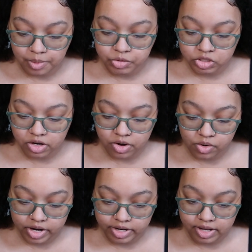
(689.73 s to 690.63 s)
I'm just gonna
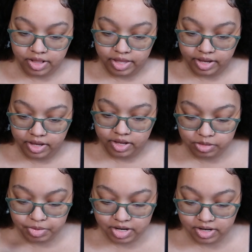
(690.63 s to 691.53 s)
go ahead and click
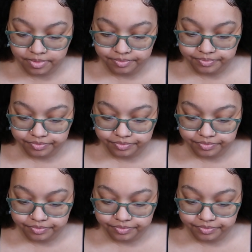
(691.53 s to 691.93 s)
spin,